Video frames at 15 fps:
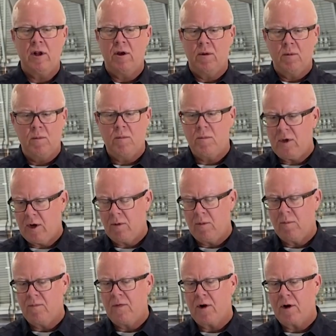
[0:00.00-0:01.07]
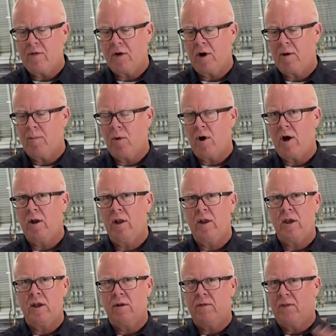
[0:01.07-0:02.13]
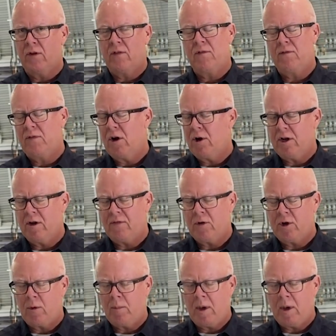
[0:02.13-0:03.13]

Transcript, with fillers: you know, you know, very very broadly into very different